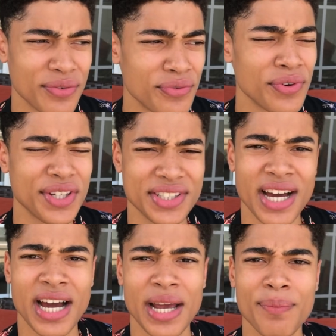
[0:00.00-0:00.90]
of free
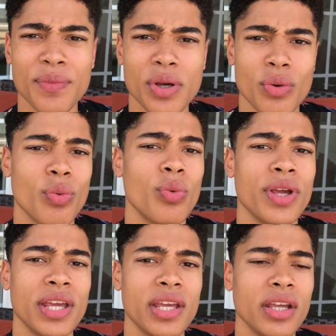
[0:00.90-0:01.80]
time,
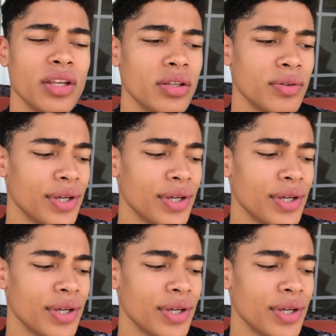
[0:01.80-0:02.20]
we